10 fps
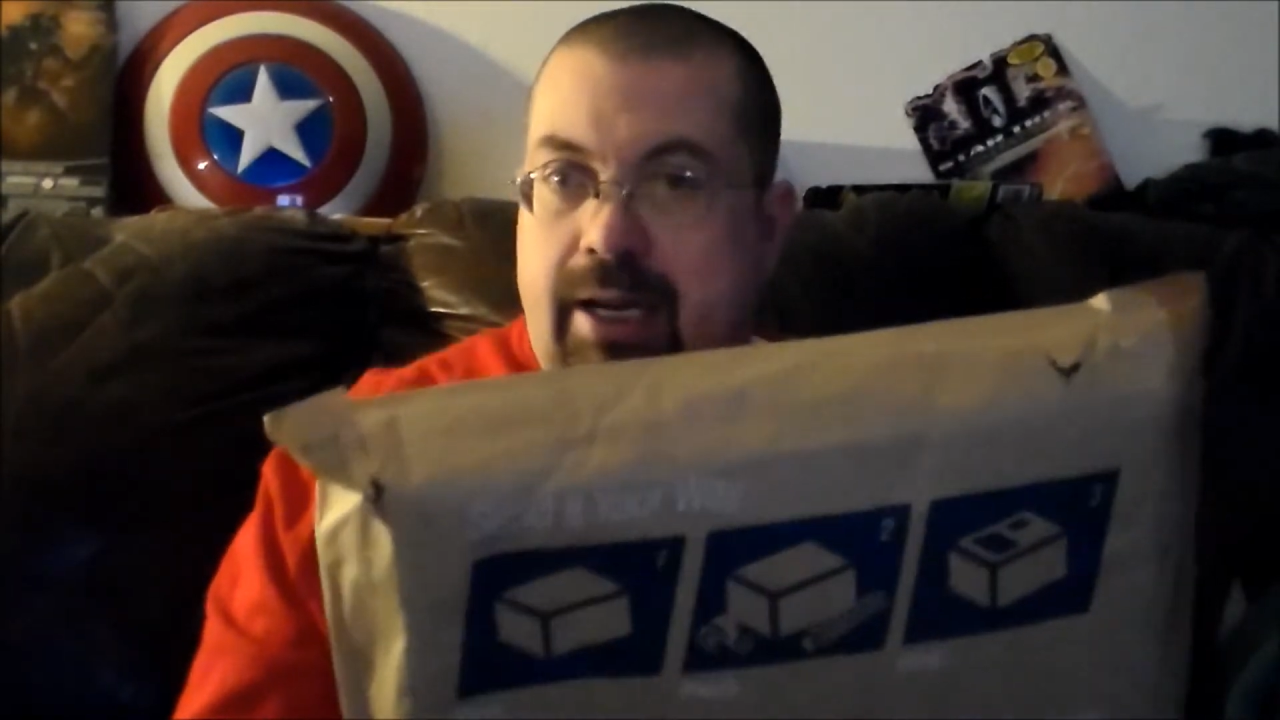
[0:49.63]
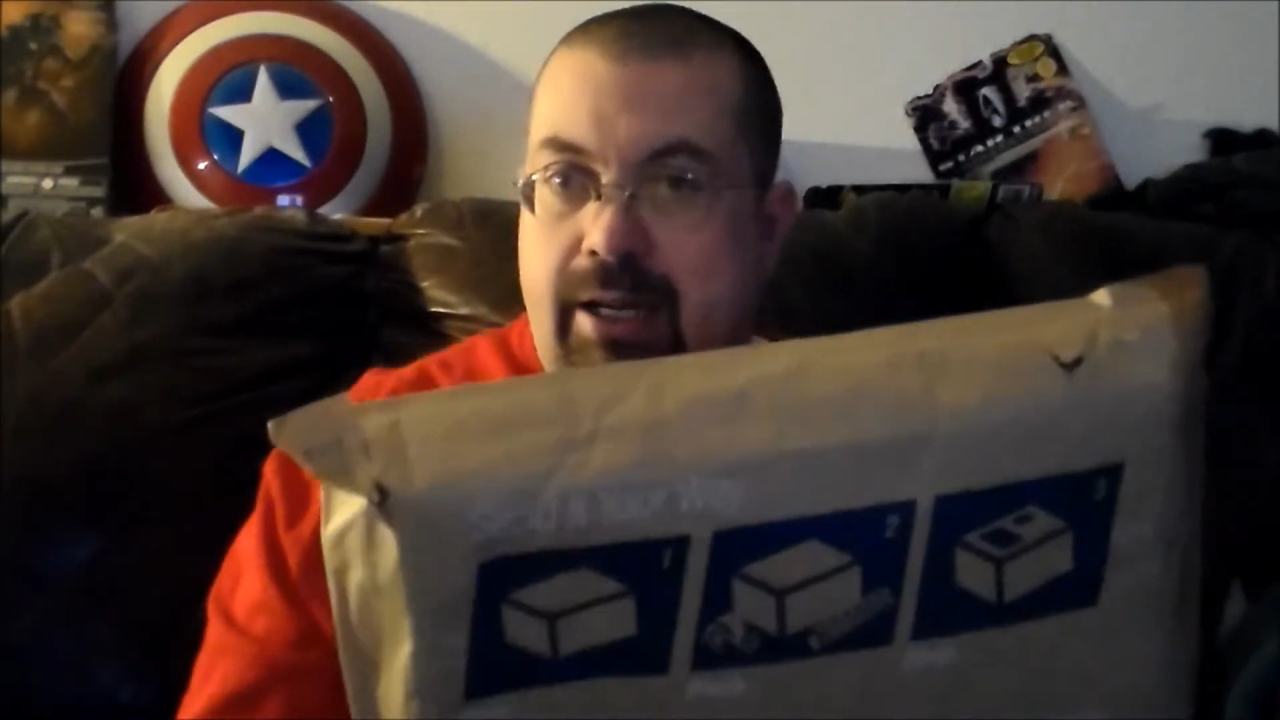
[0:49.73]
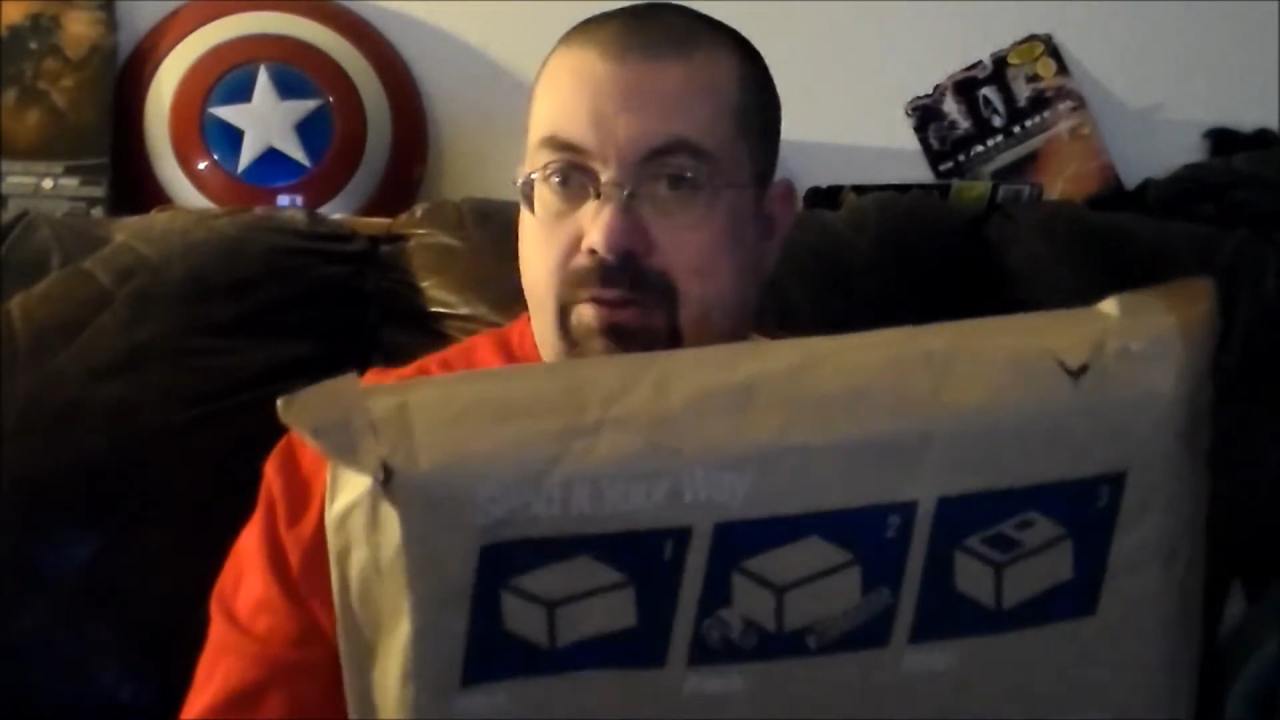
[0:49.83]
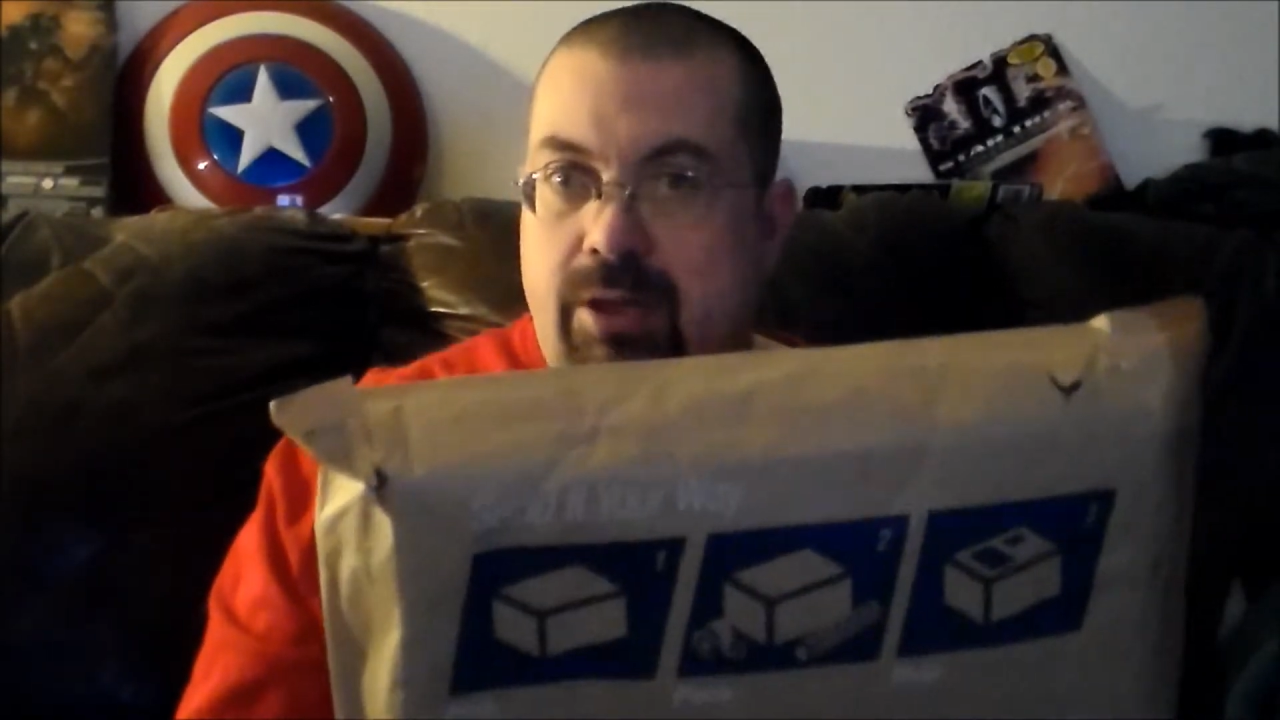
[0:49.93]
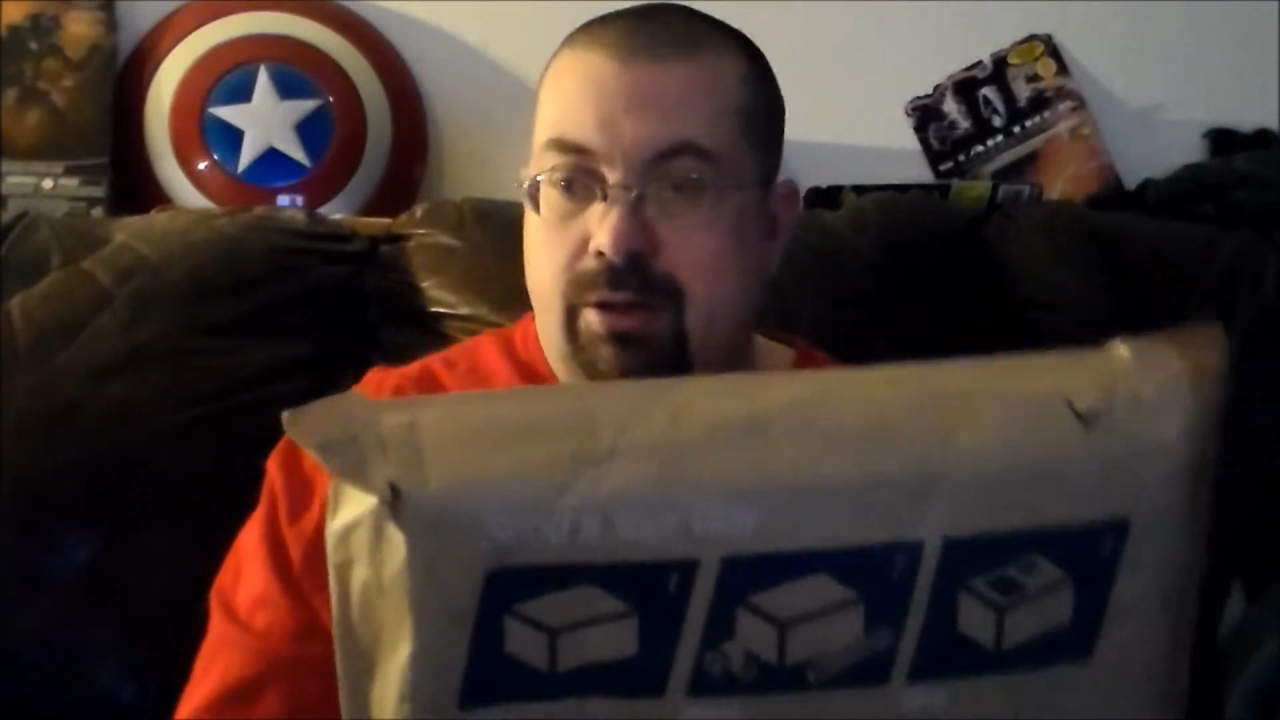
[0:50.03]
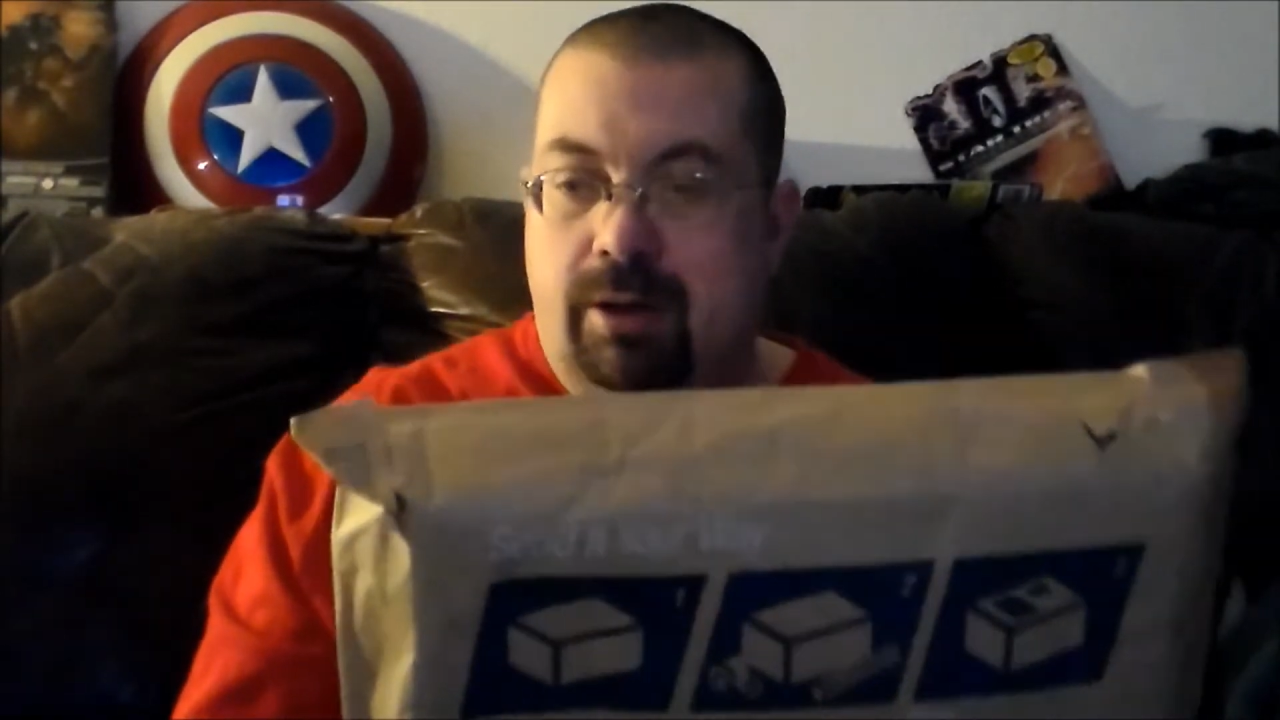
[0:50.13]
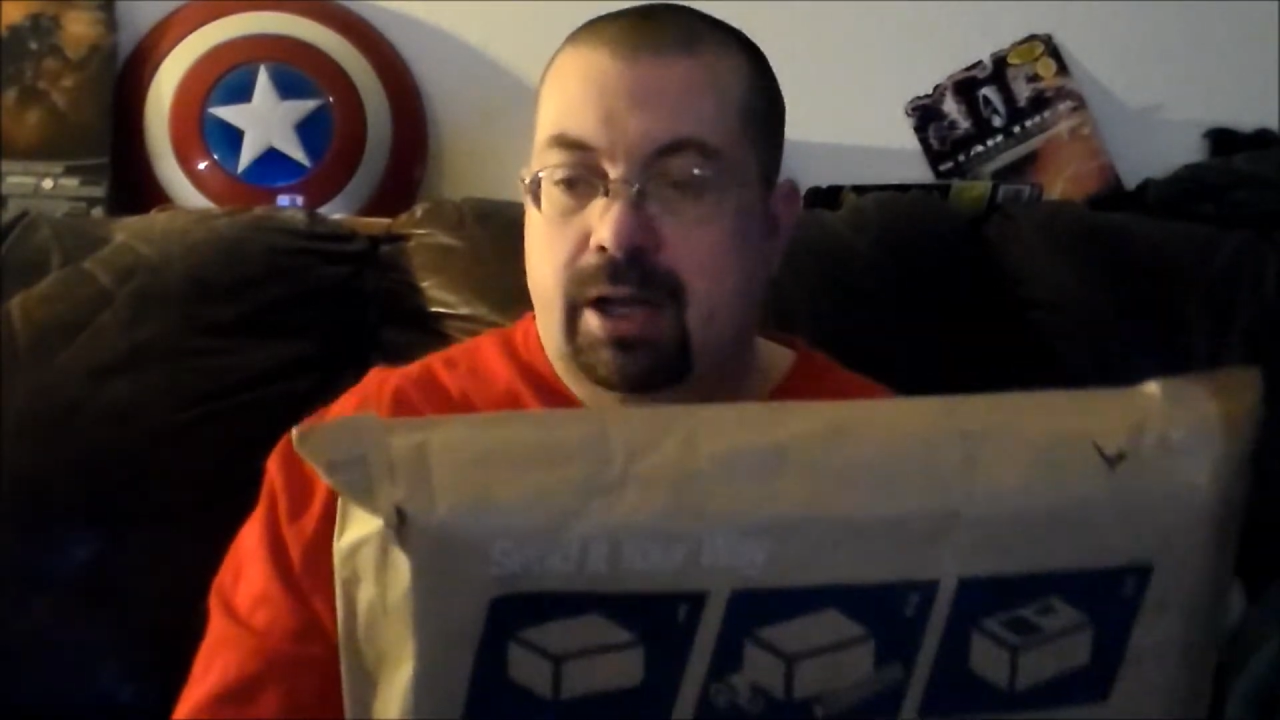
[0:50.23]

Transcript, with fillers: I don't know.